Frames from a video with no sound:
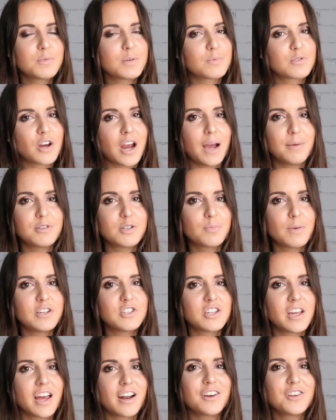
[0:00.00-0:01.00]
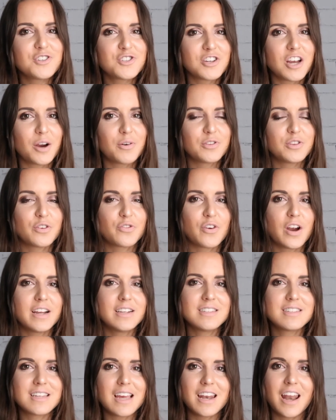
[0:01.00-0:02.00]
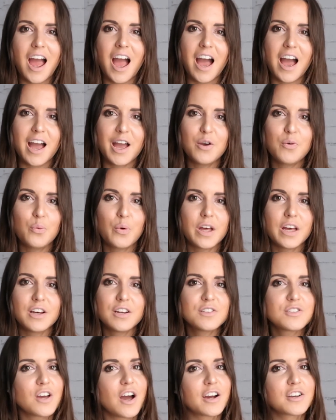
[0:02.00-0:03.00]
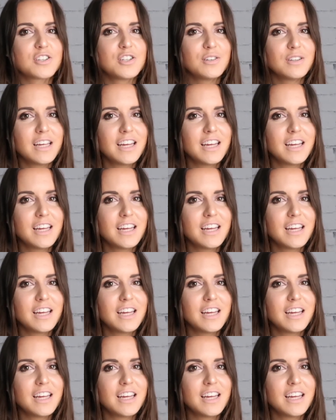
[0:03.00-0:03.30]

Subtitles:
subscribe to my channel, share it with your friends, and I will talk to you